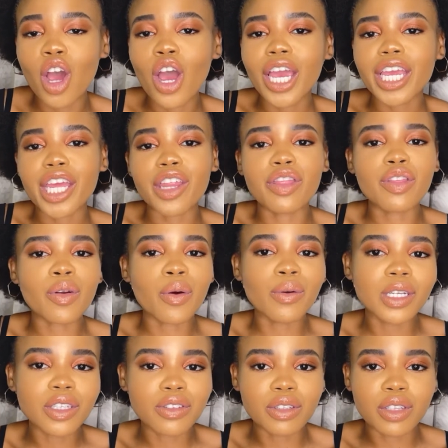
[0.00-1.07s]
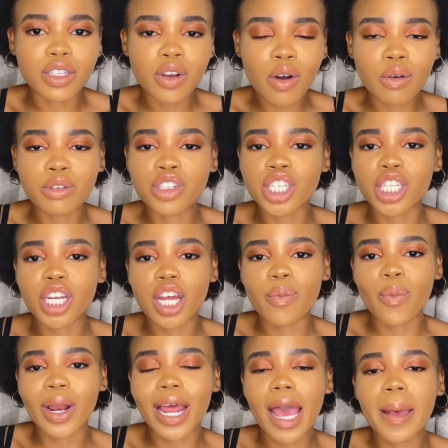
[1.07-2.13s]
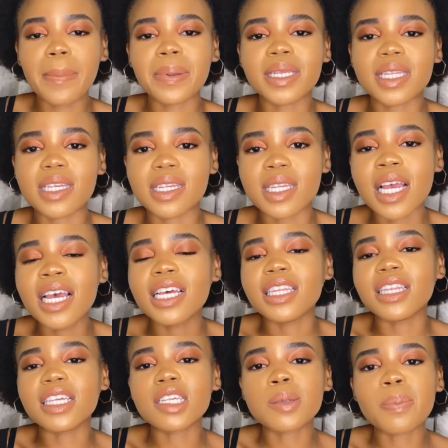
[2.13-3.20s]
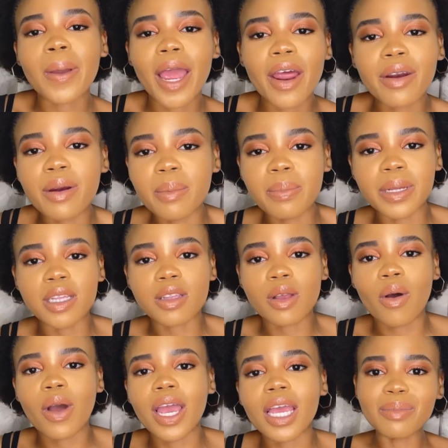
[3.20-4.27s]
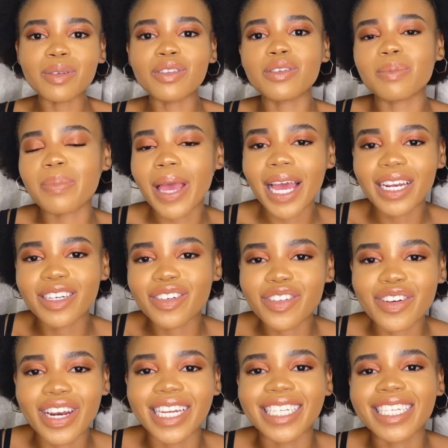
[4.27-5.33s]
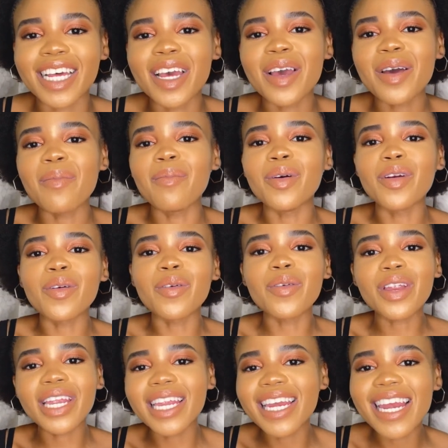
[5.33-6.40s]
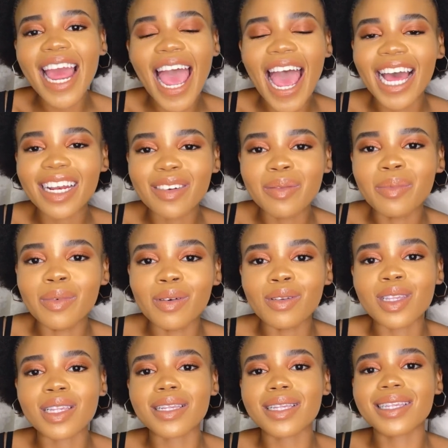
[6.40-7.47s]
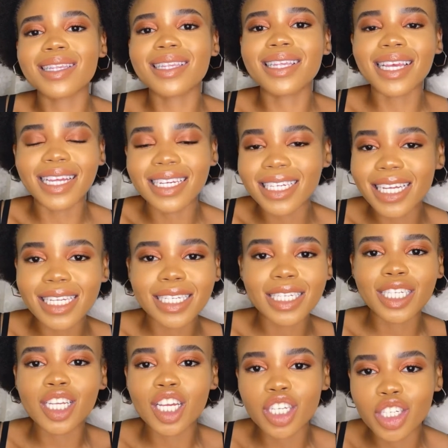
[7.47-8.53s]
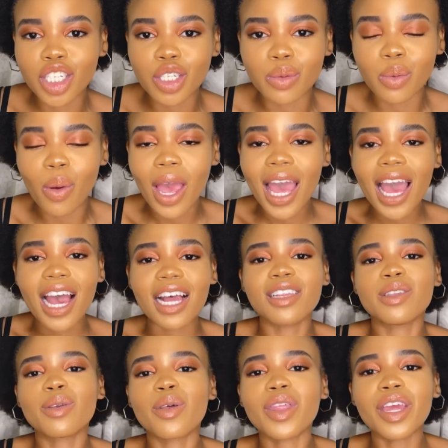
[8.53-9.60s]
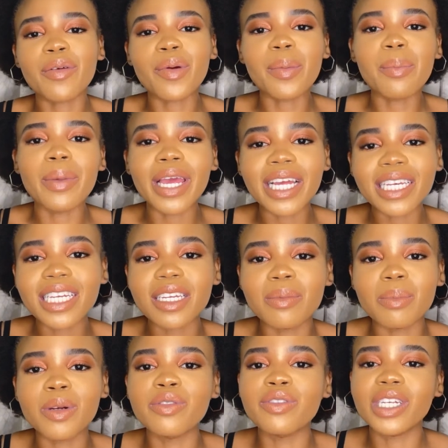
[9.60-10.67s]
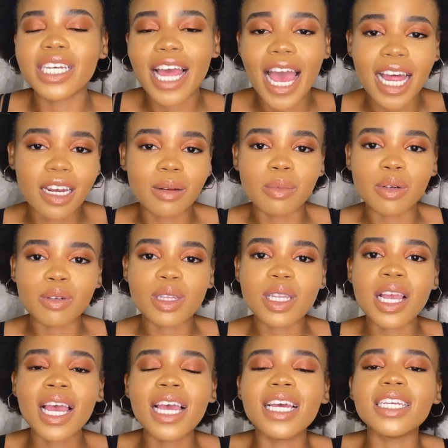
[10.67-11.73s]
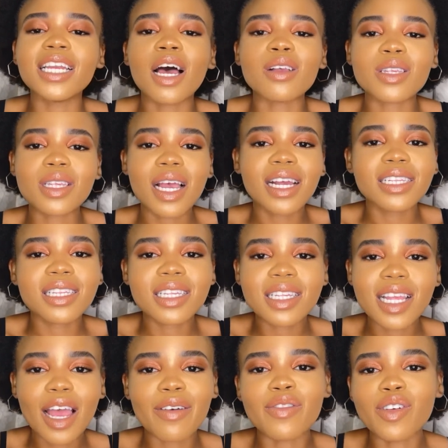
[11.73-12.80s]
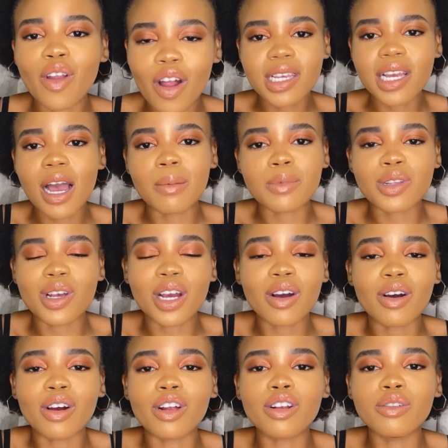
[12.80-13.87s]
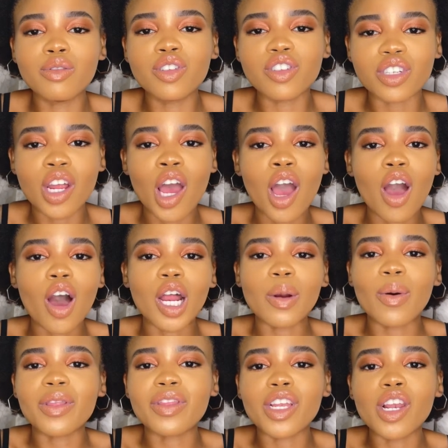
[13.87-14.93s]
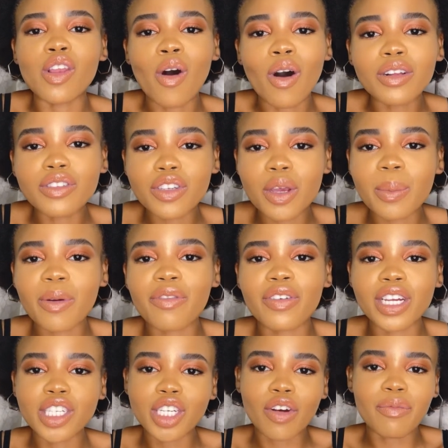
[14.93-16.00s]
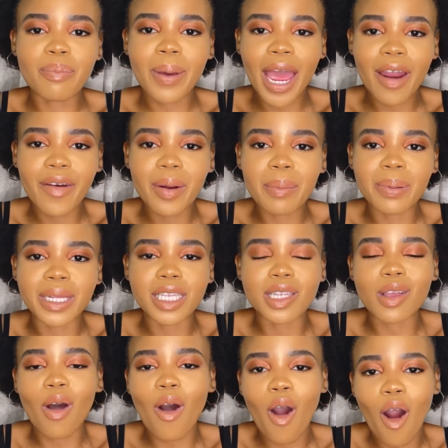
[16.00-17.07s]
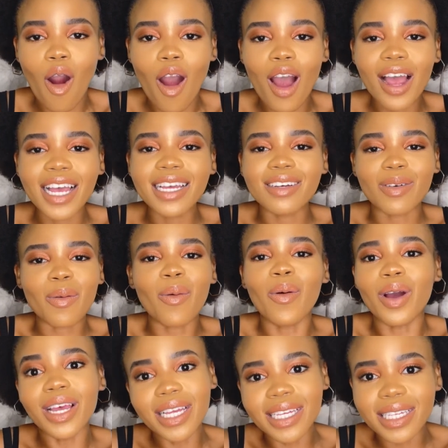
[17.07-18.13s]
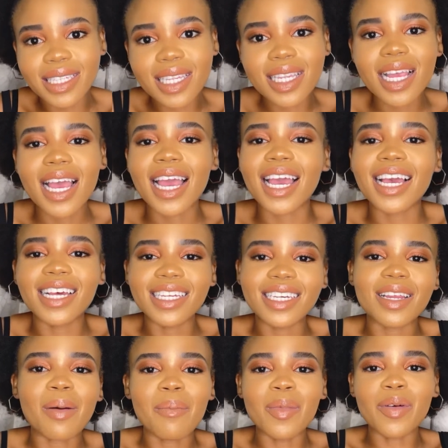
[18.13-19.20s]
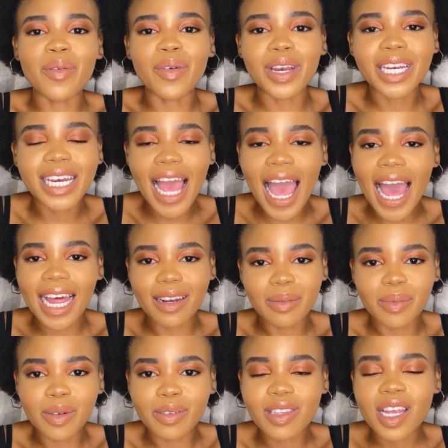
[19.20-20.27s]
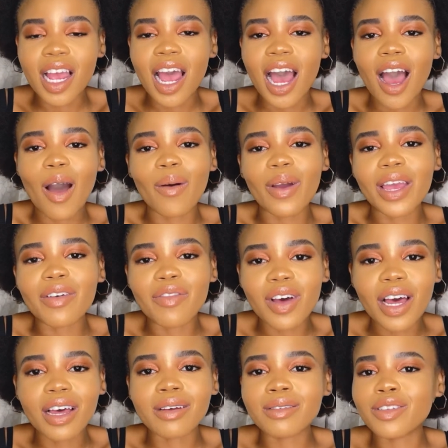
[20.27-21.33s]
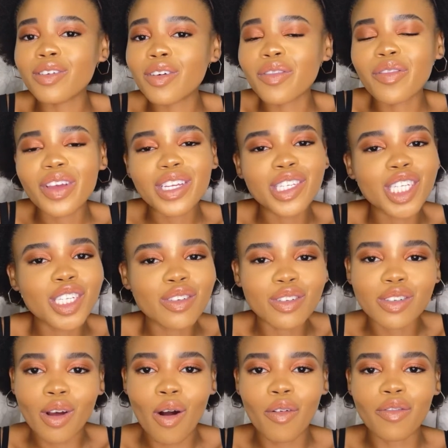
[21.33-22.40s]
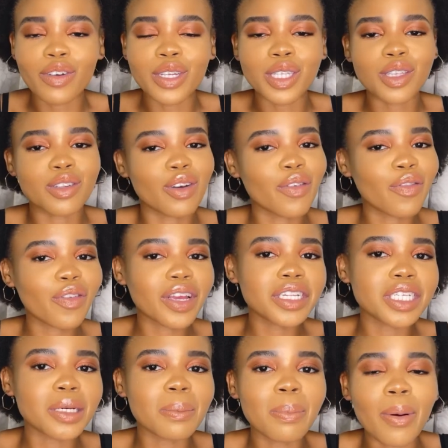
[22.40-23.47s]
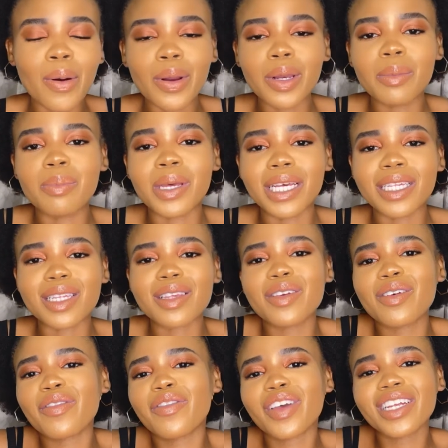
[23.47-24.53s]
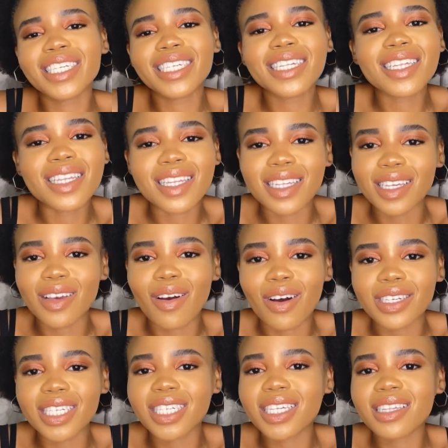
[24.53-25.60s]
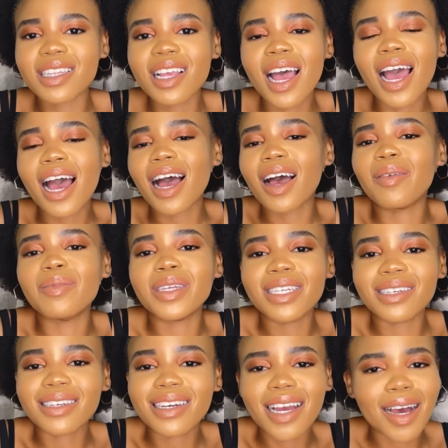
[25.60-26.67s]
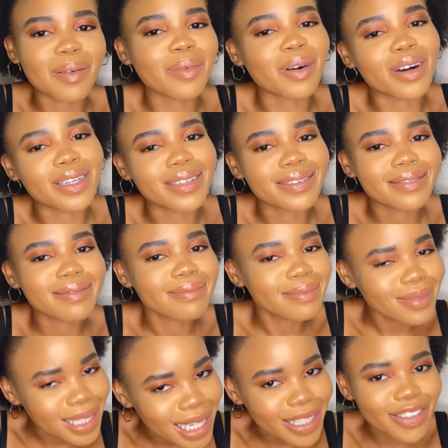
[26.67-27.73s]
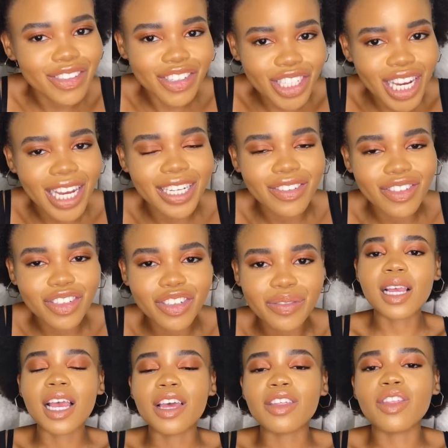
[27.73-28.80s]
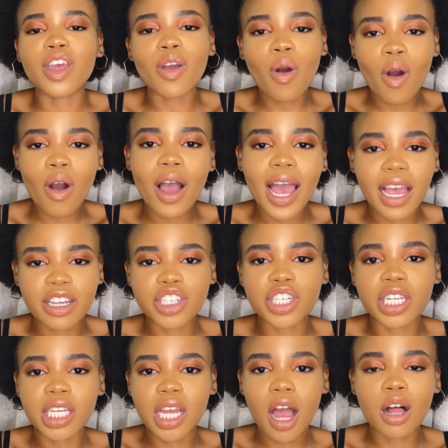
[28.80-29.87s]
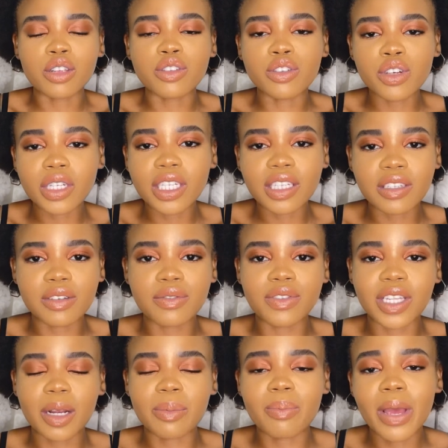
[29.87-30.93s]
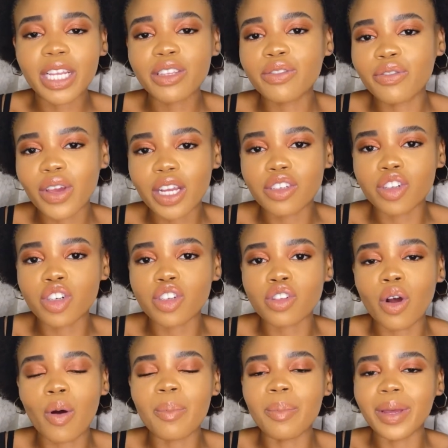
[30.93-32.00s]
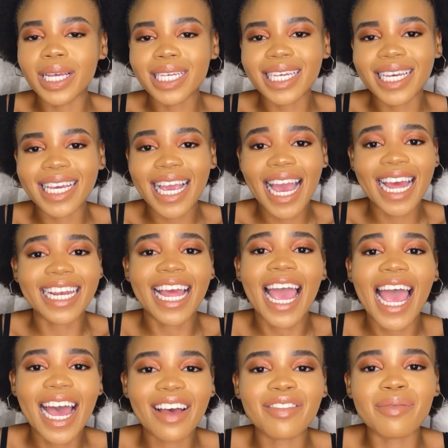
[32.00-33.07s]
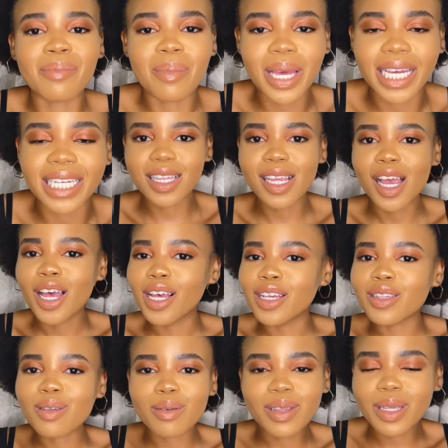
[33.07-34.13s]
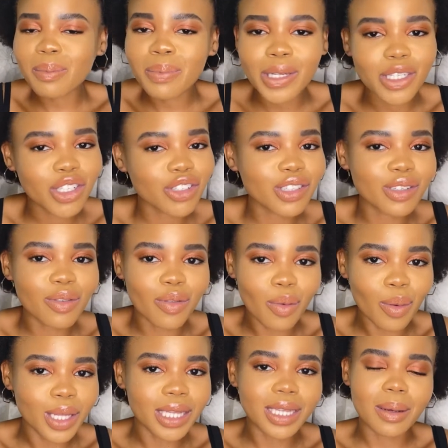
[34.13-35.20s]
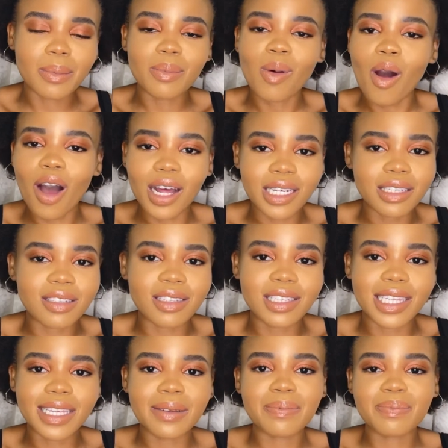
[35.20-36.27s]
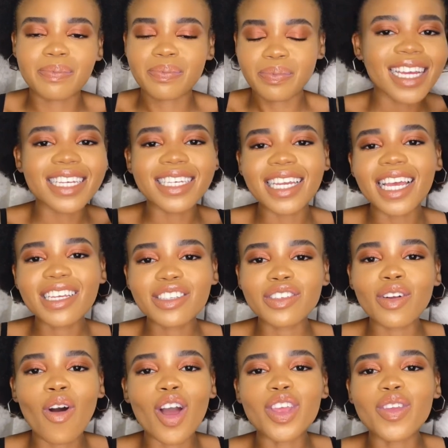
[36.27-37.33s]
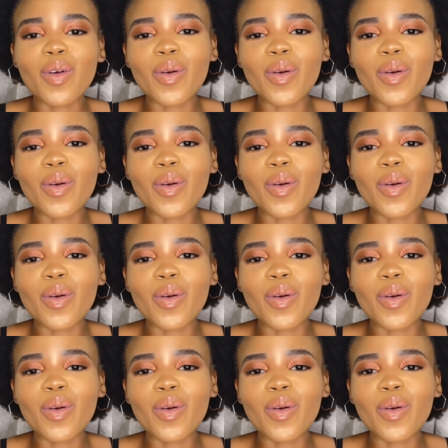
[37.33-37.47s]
get thrown into the ocean. And what happens is these parabens are able to penetrate marine animals' skin tissue, and so they remain in marine animals. Now, scientists have not come to a conclusion on what the long-term effect of parabens are or is in marine animals. However, you're affecting your dolphins, you're affecting polar bears, you're affecting sea otters. I mean, come on, let's change. There are actually alternatives that manufacturers are making and have made, so simply just avoid them, honestly. Next are your